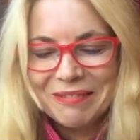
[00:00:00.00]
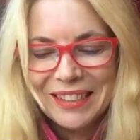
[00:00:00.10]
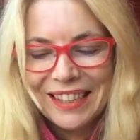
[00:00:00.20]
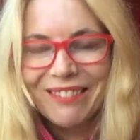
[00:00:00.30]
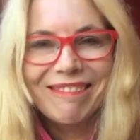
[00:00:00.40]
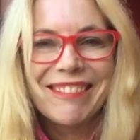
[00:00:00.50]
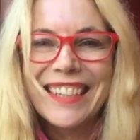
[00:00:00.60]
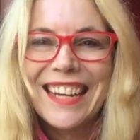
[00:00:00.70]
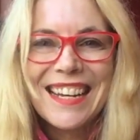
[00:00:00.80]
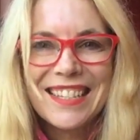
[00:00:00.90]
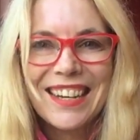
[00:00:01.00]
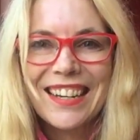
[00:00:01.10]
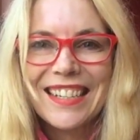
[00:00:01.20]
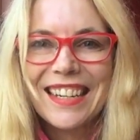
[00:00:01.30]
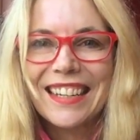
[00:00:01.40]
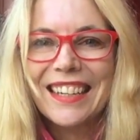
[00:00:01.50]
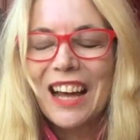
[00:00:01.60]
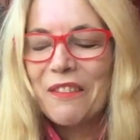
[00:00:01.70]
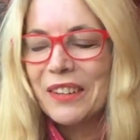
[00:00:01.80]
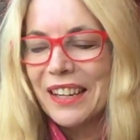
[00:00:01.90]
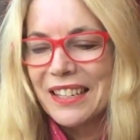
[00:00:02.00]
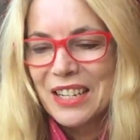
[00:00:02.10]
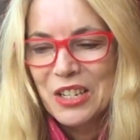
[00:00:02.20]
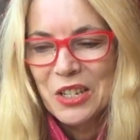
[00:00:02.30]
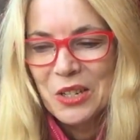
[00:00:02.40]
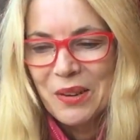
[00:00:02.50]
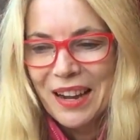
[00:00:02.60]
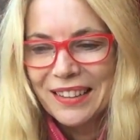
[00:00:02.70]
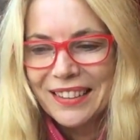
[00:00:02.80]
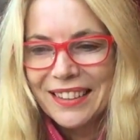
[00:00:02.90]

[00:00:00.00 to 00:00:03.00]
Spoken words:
Really, really exciting. A lovely addition to